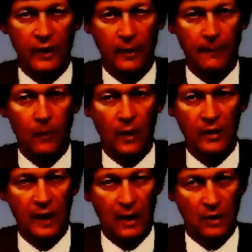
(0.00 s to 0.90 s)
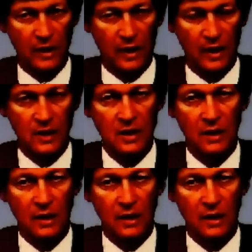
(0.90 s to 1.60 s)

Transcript: very important nowadays,